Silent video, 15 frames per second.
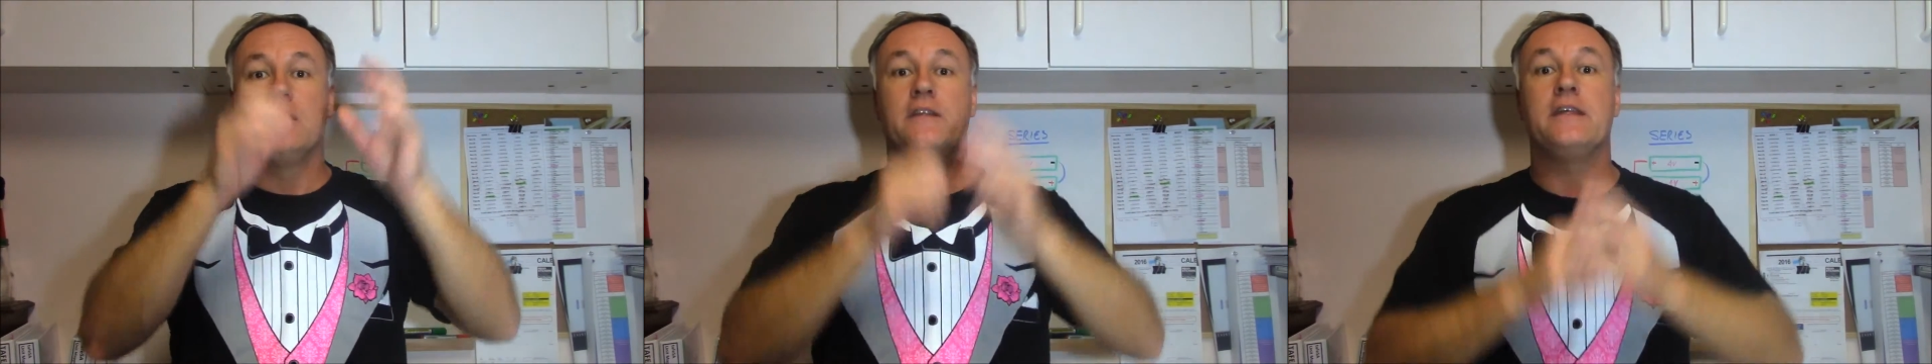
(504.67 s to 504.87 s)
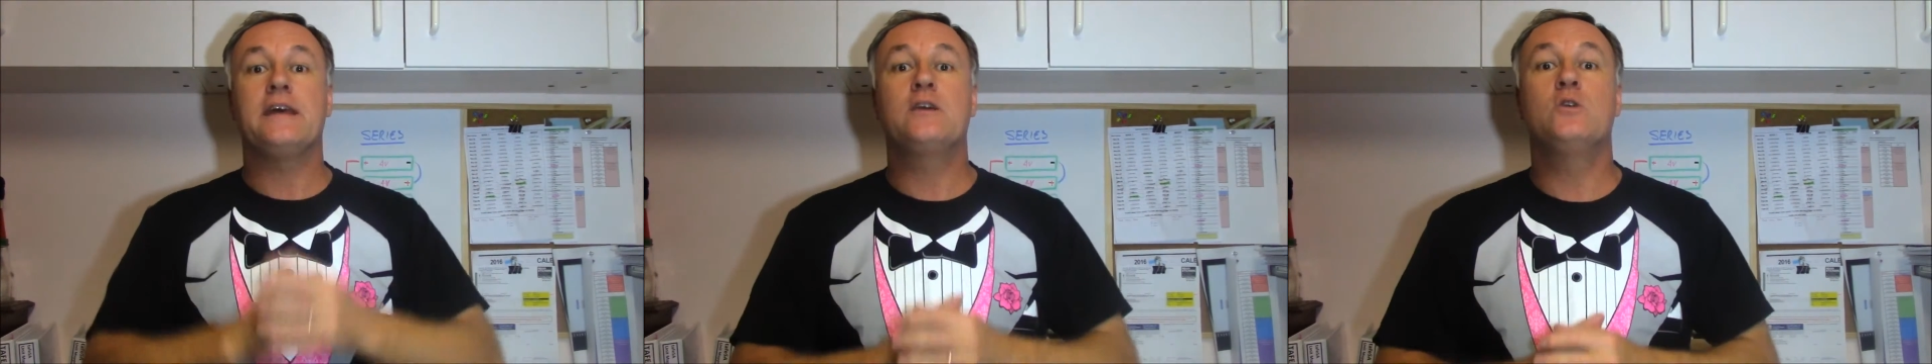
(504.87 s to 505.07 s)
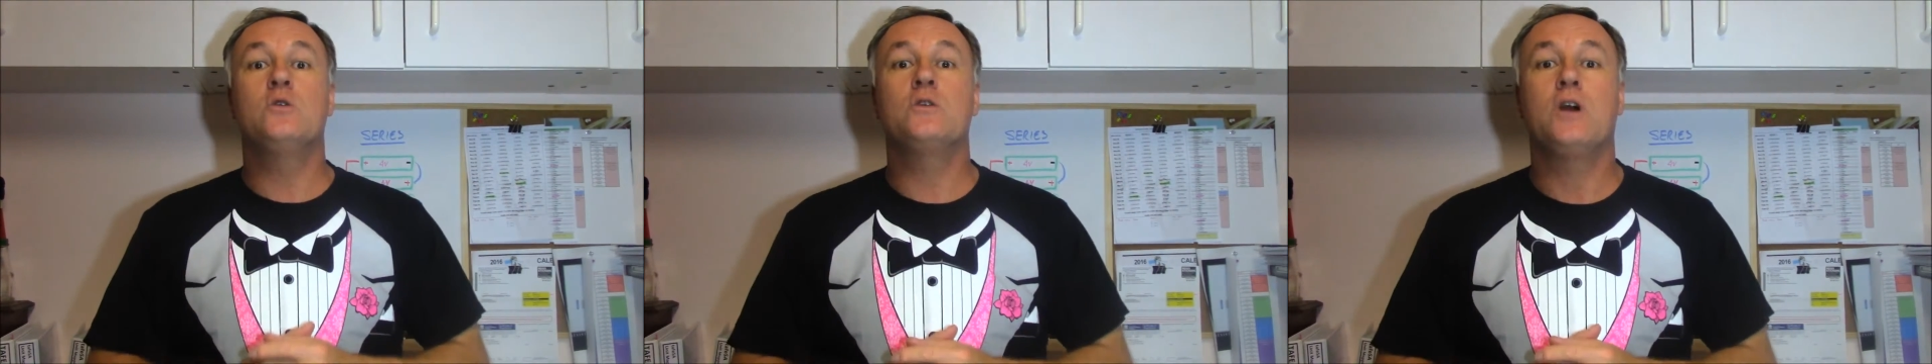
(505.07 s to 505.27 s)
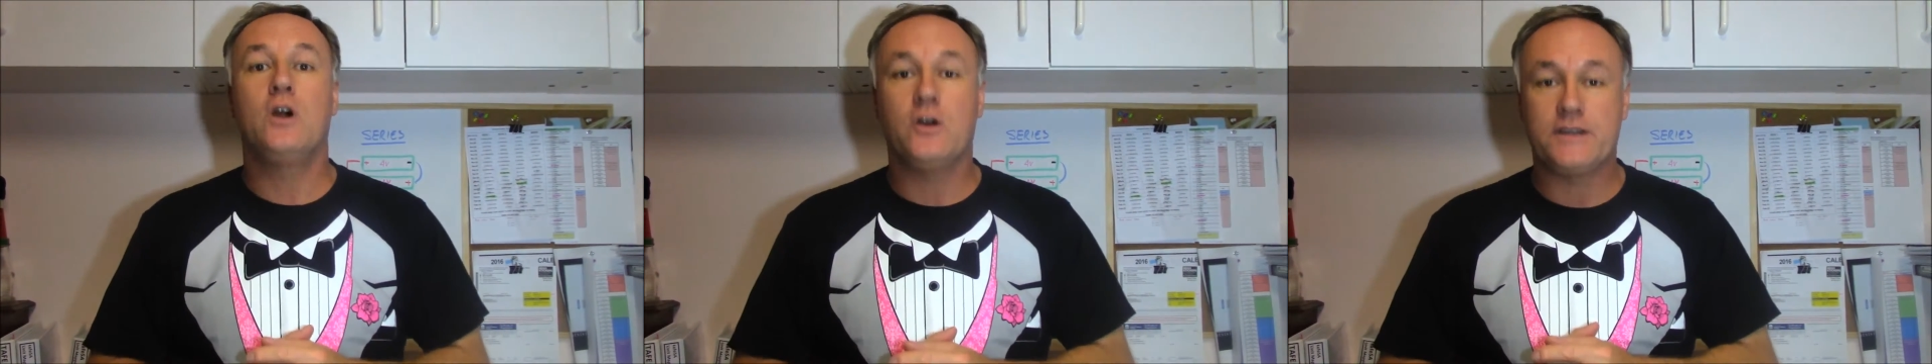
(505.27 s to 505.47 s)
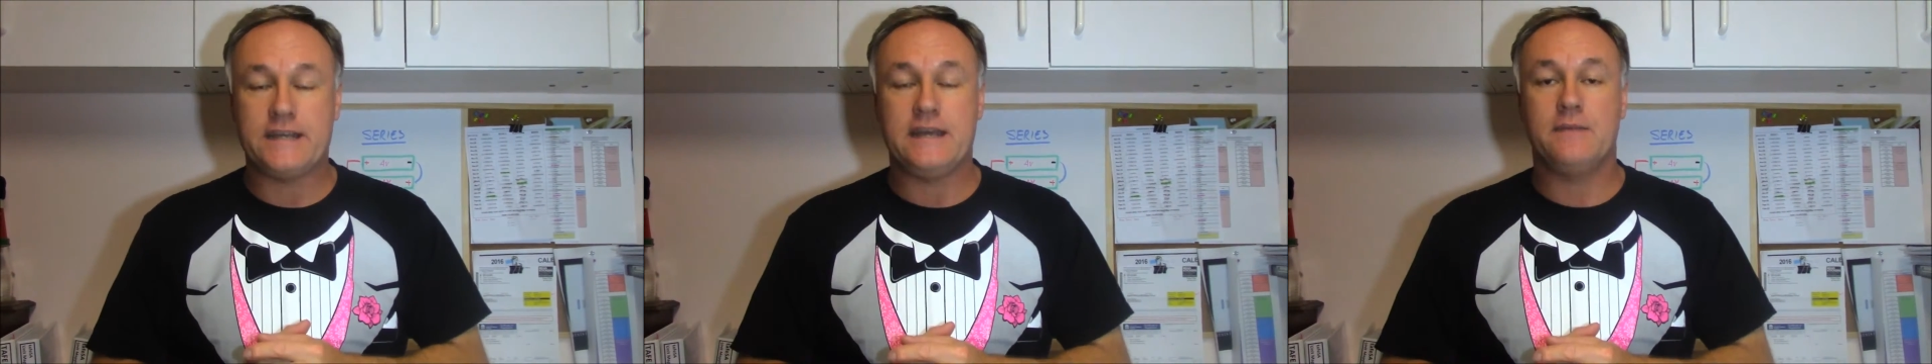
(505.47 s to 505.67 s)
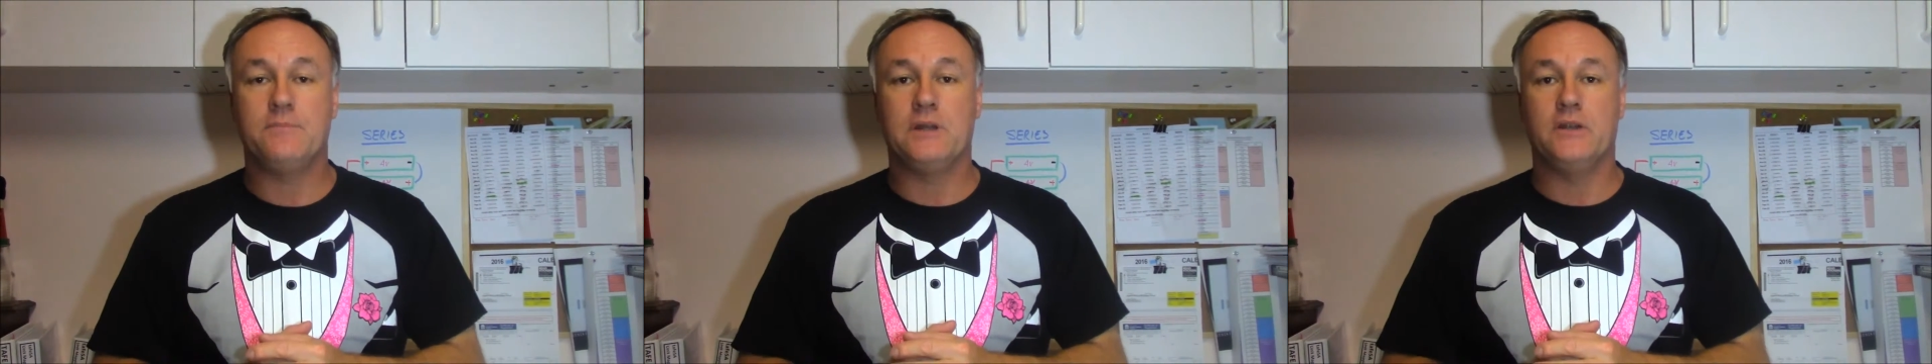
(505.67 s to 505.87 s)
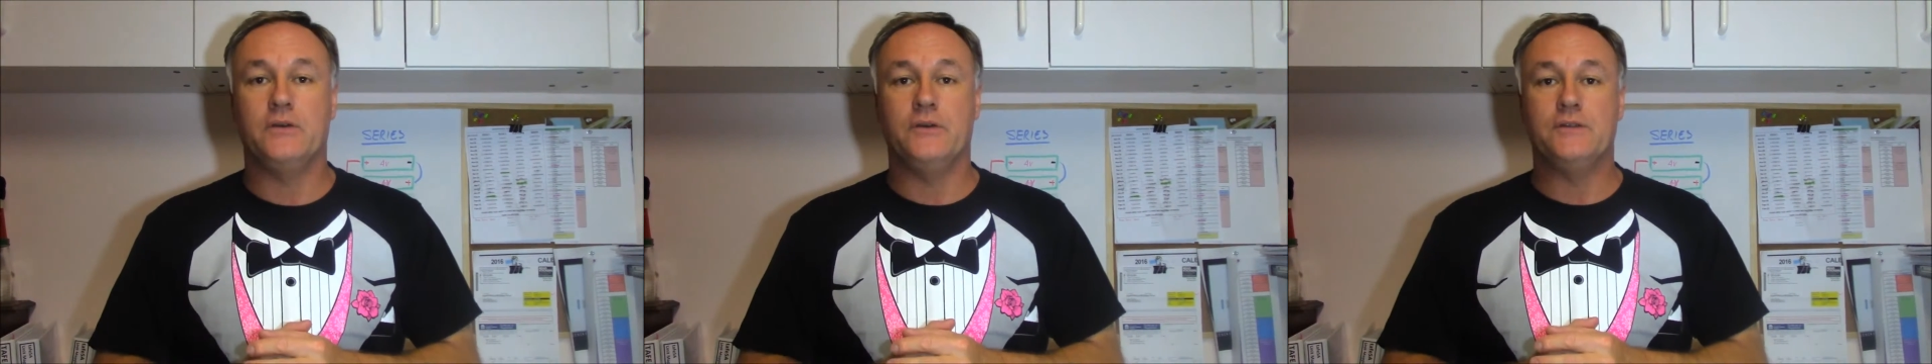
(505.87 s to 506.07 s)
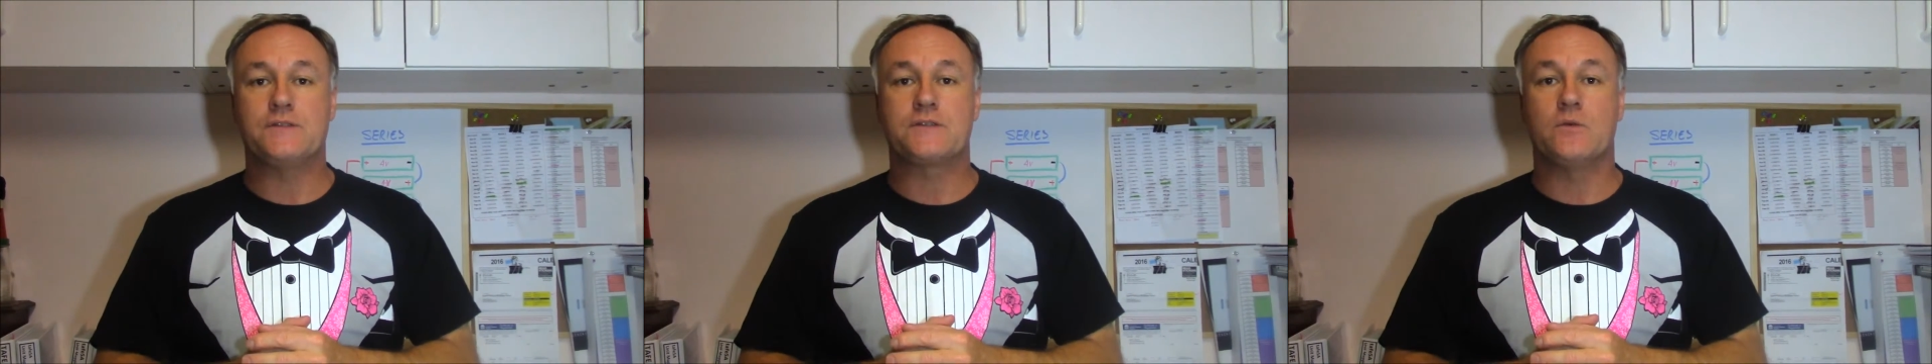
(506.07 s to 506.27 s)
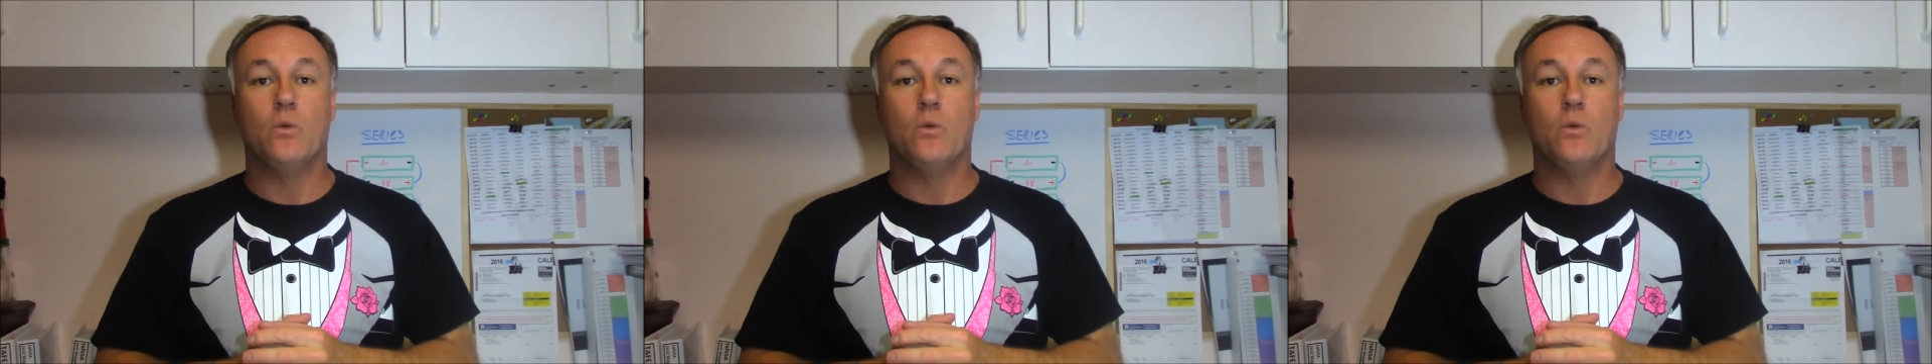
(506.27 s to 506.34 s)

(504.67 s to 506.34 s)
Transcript: They're called hot air balloons.